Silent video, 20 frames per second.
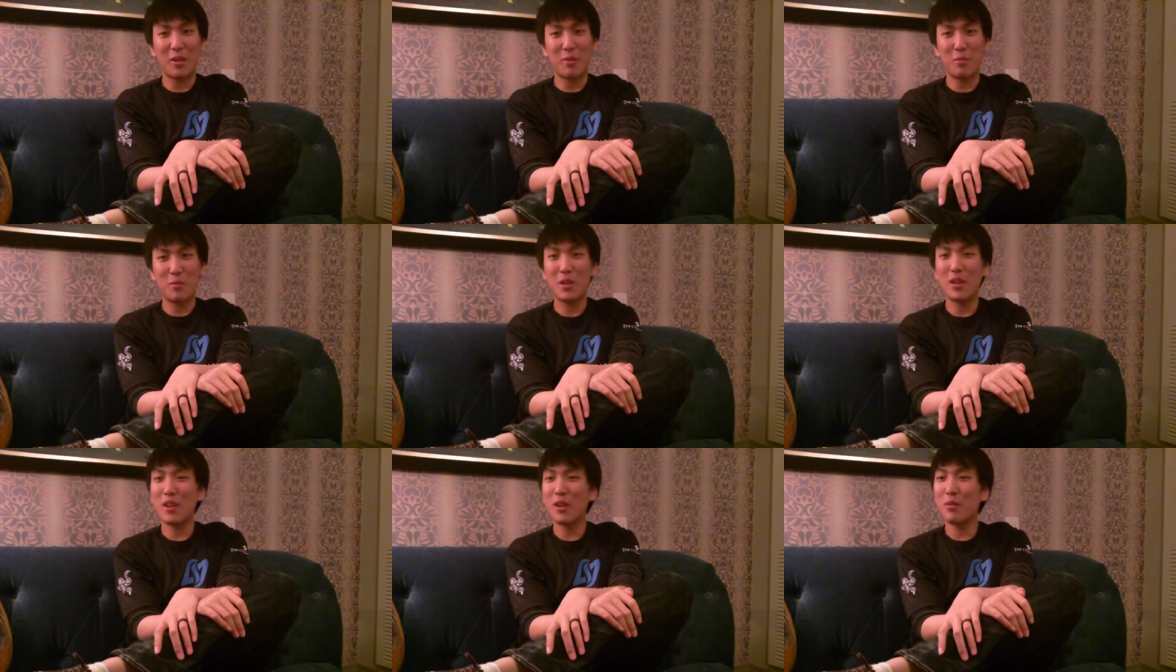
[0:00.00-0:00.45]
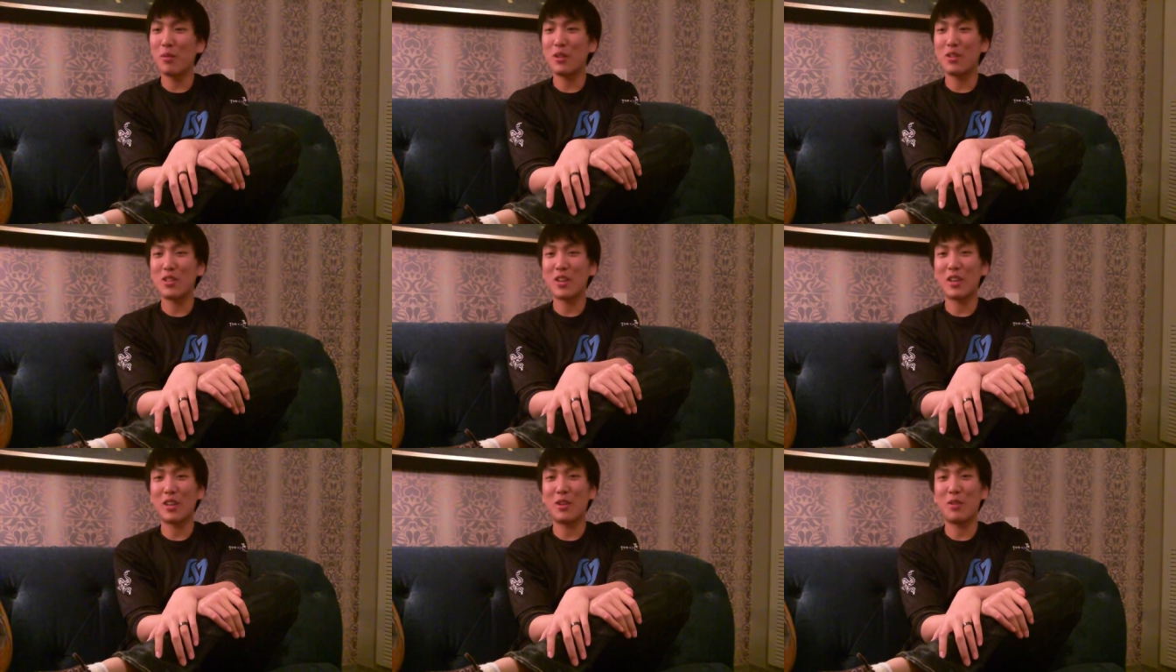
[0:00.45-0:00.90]
me and
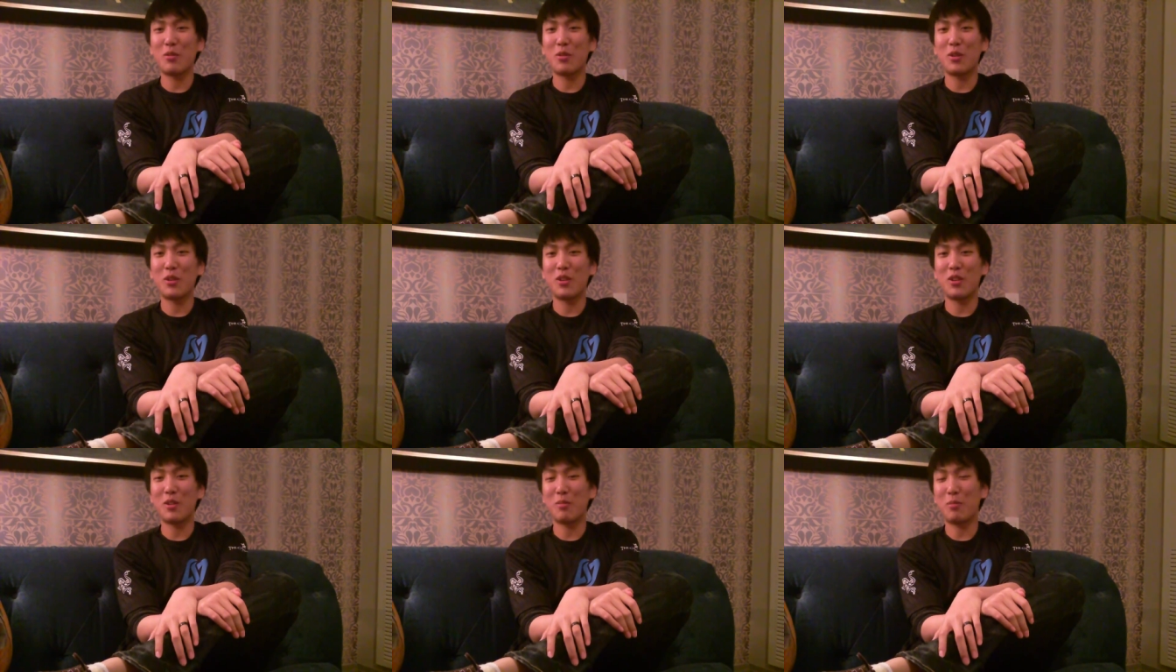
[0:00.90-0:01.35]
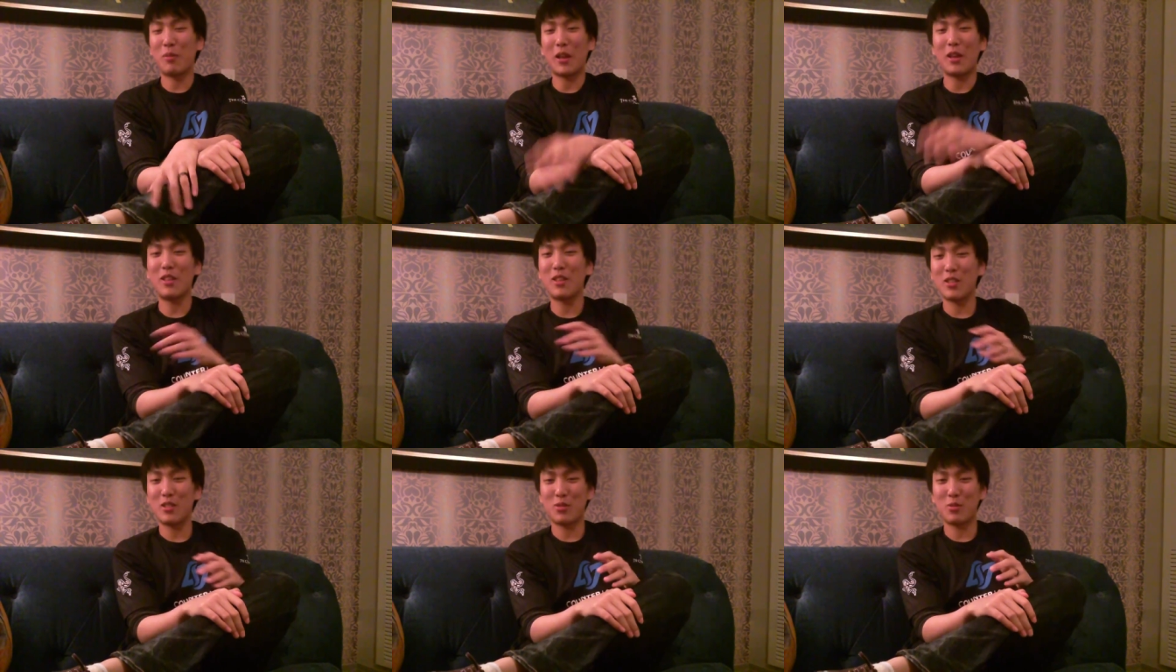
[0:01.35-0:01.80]
NyJacky would
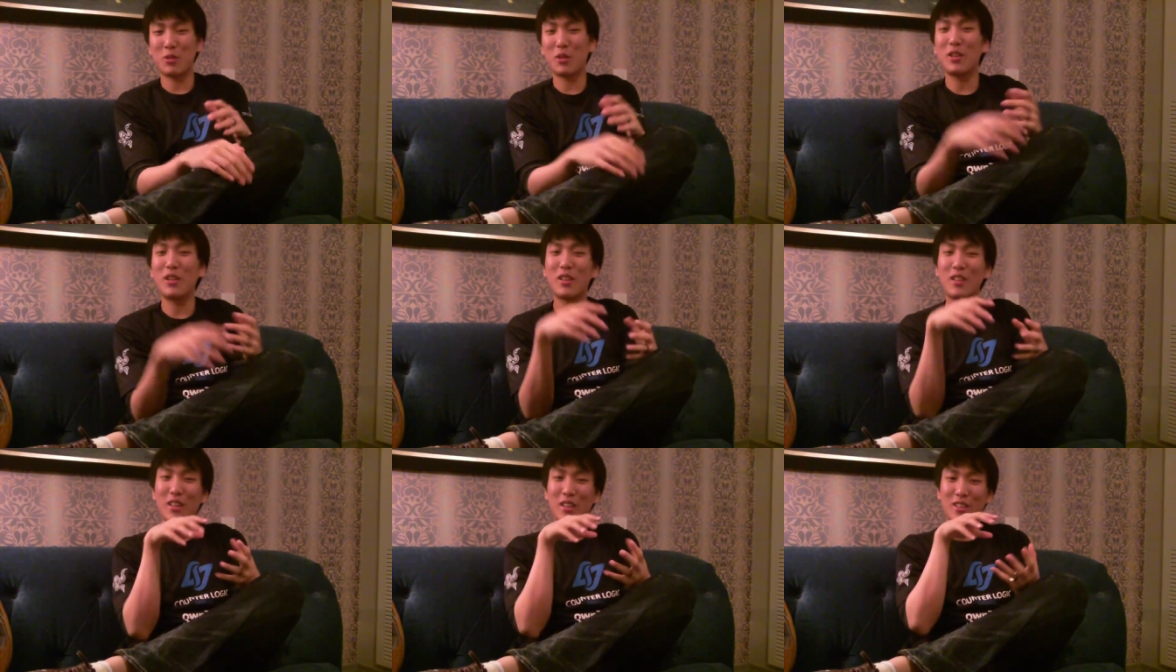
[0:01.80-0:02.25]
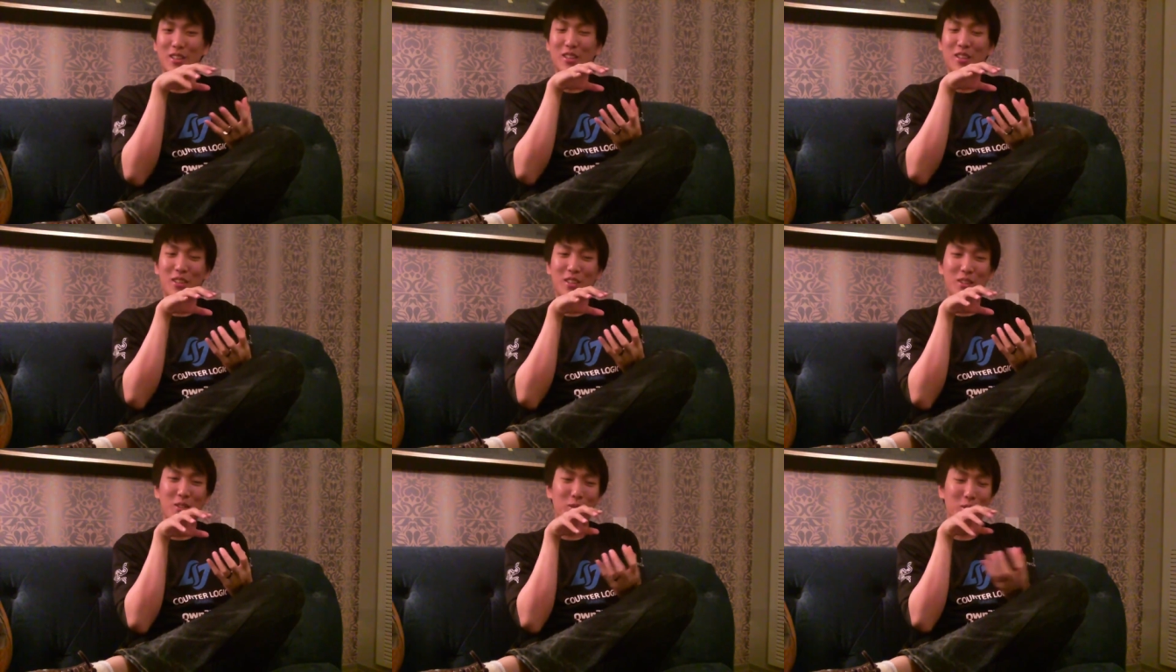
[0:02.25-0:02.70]
play these really like
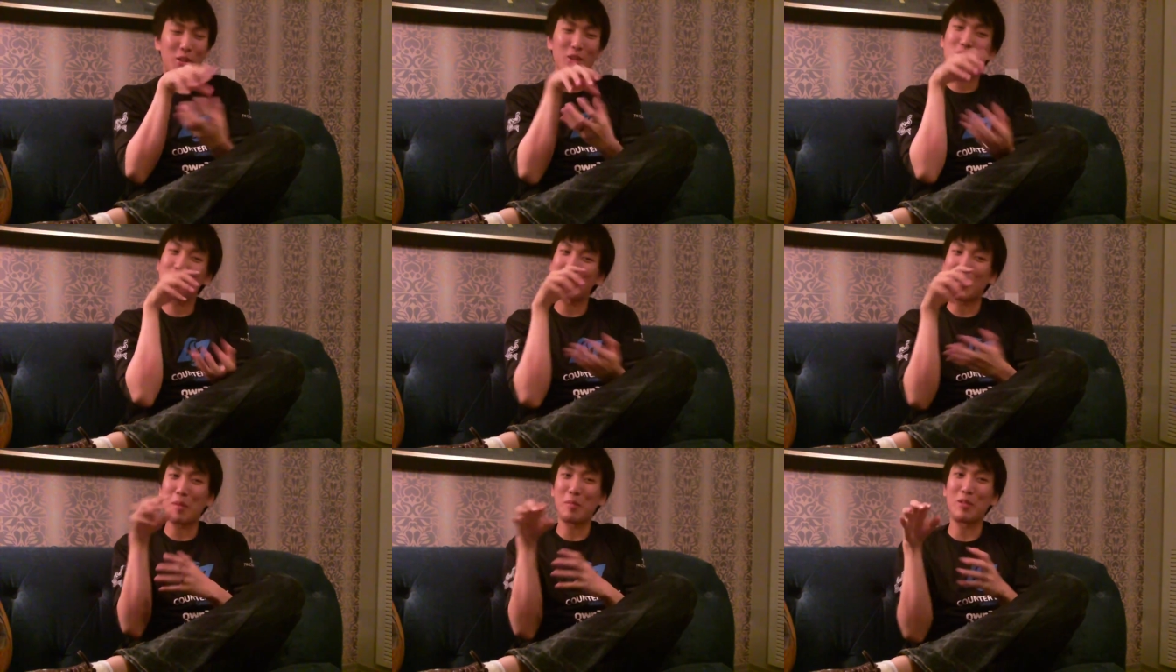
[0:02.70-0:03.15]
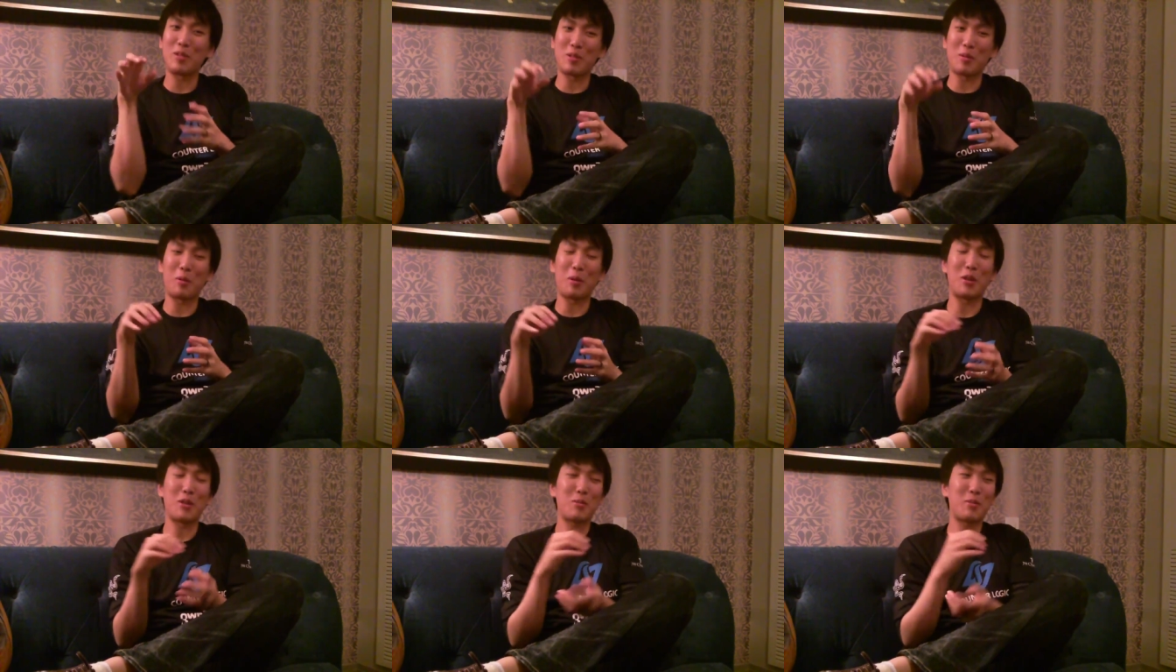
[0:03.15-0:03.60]
weird champions
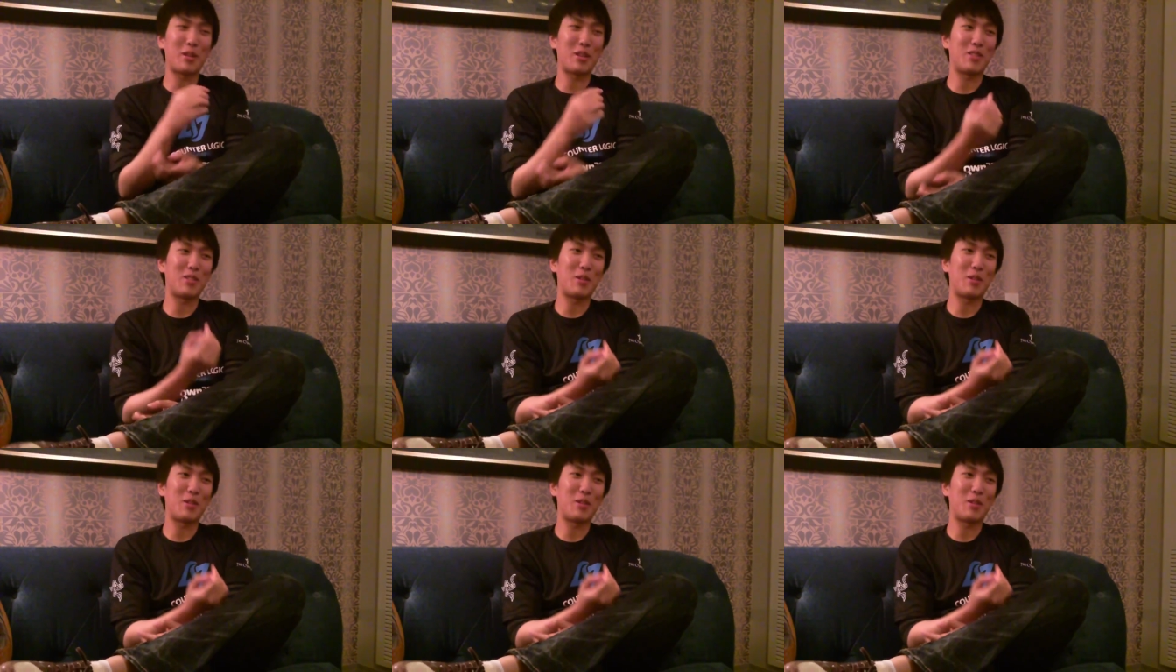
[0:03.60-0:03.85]
nobody else played.